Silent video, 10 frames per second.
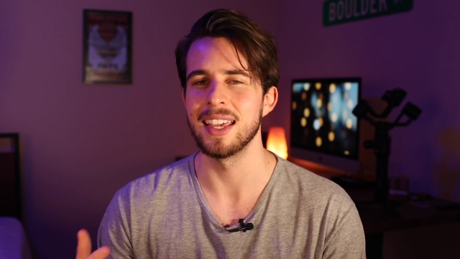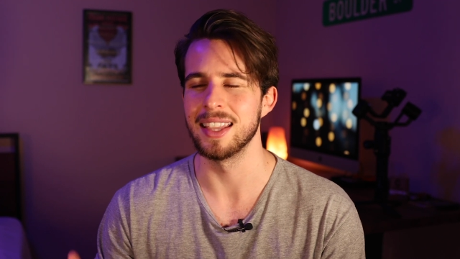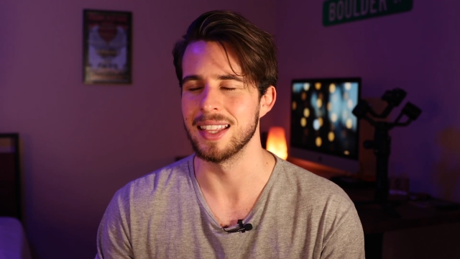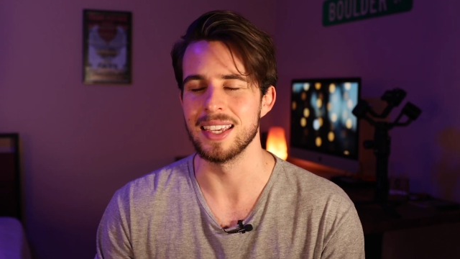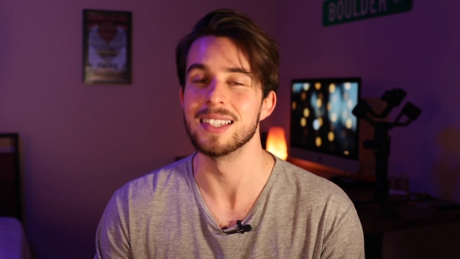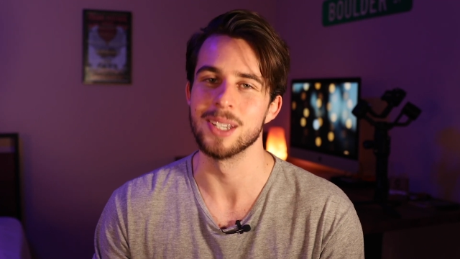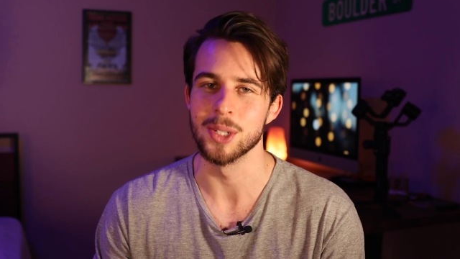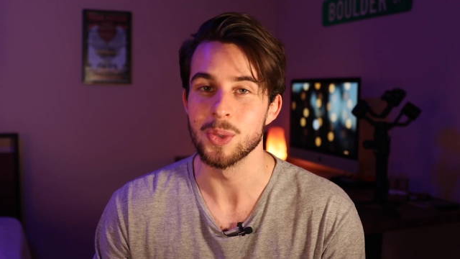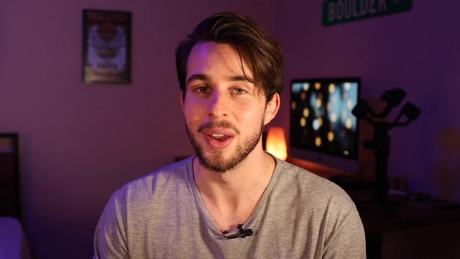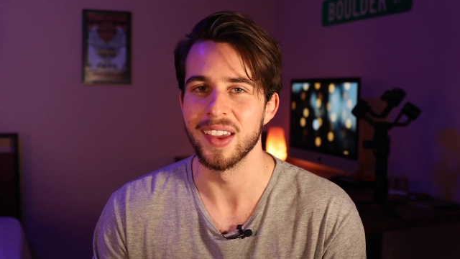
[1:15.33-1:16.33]
in the
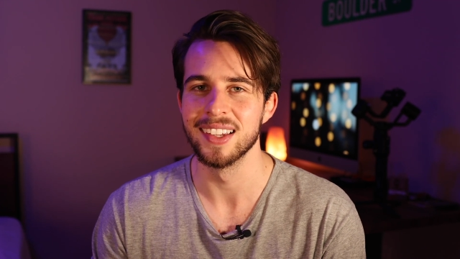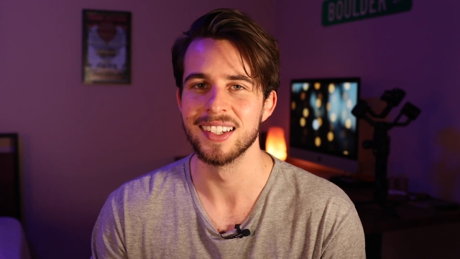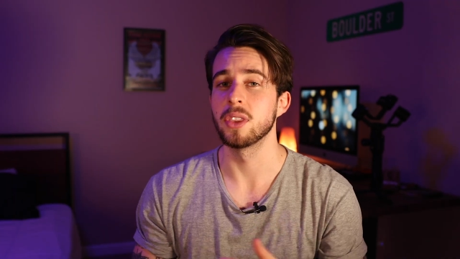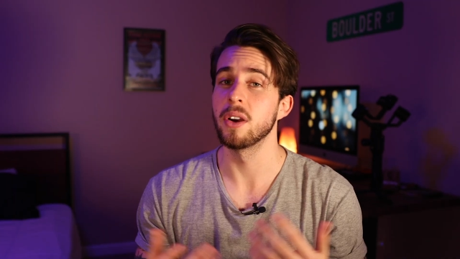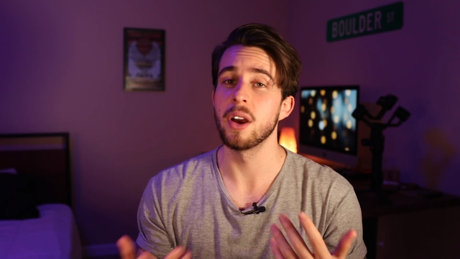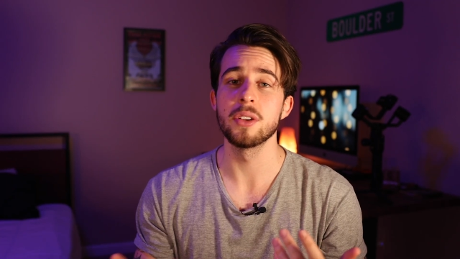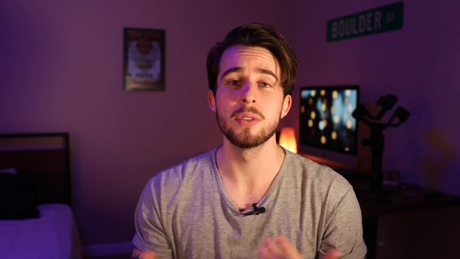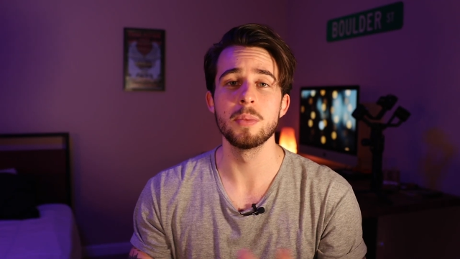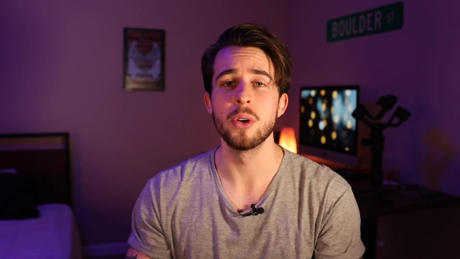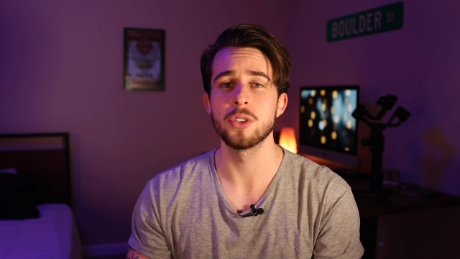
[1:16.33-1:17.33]
easiest way. There are other
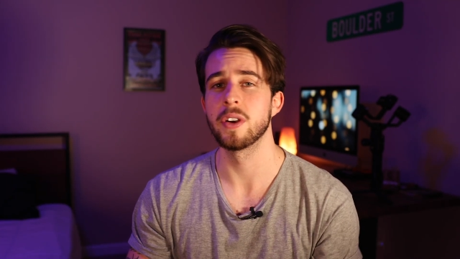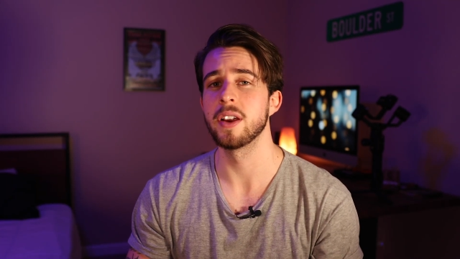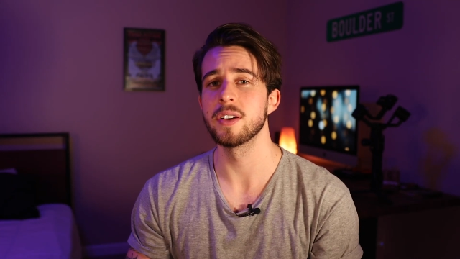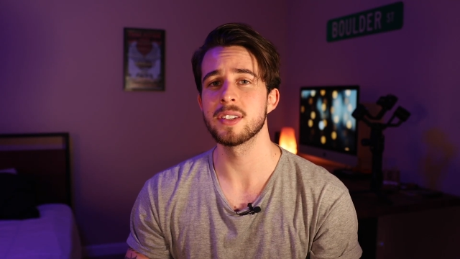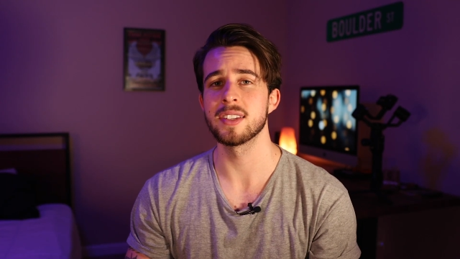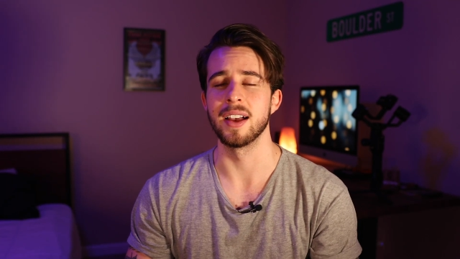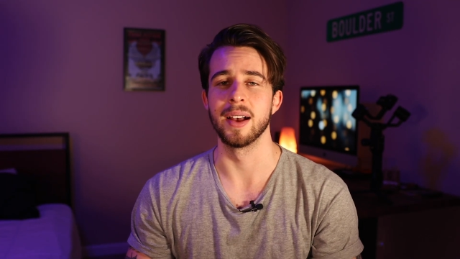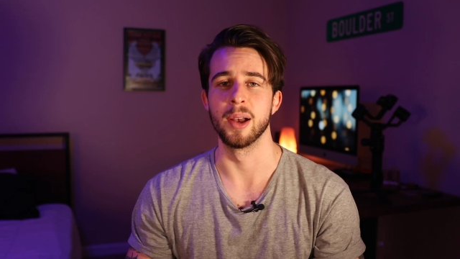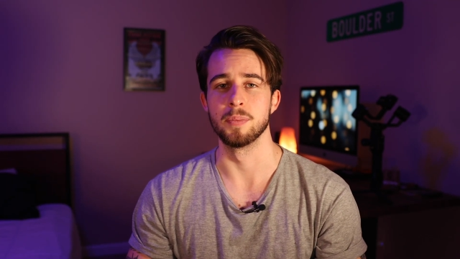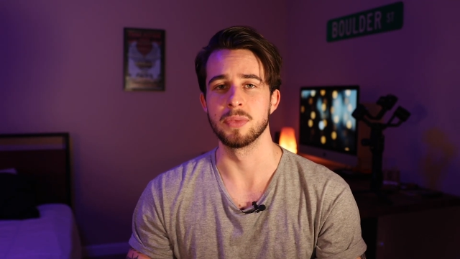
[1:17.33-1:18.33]
remote triggers
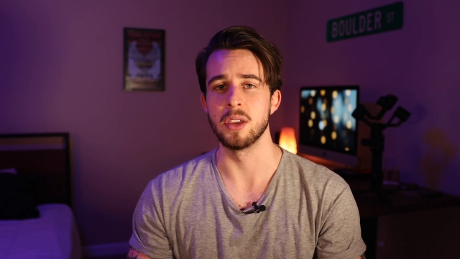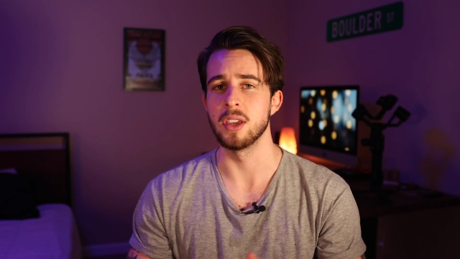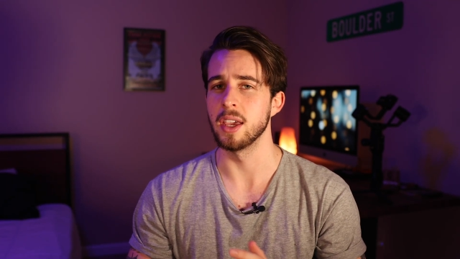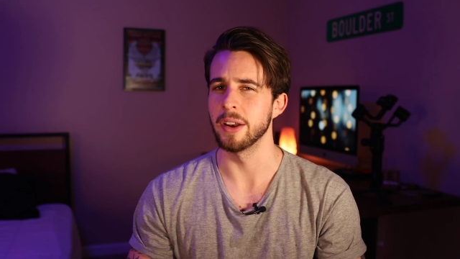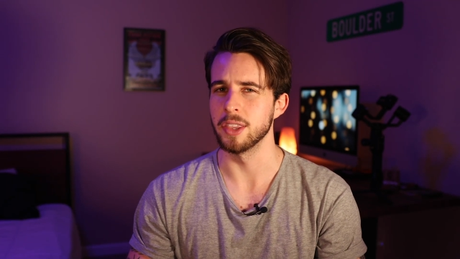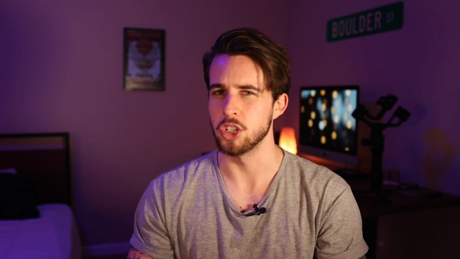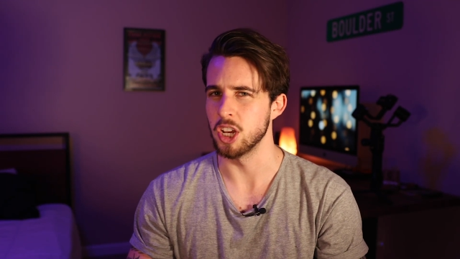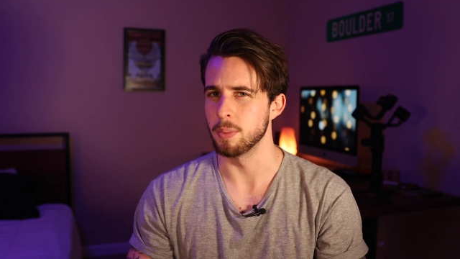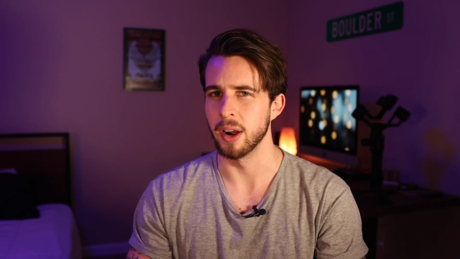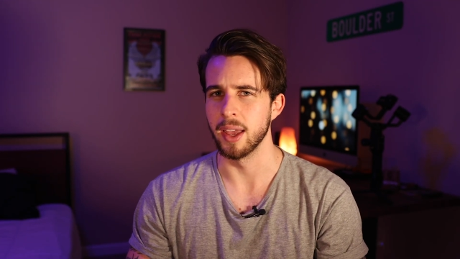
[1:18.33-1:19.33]
that you can get on the
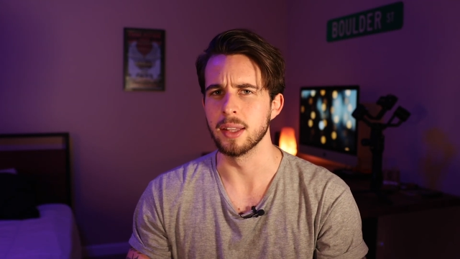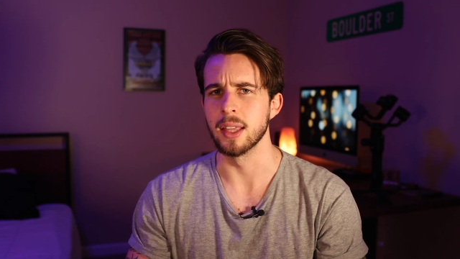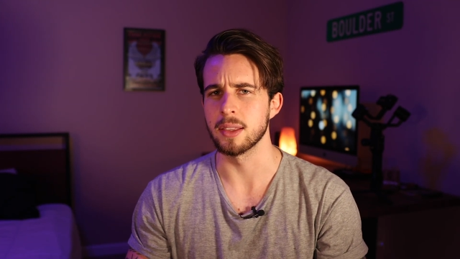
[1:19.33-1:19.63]
cheaper end.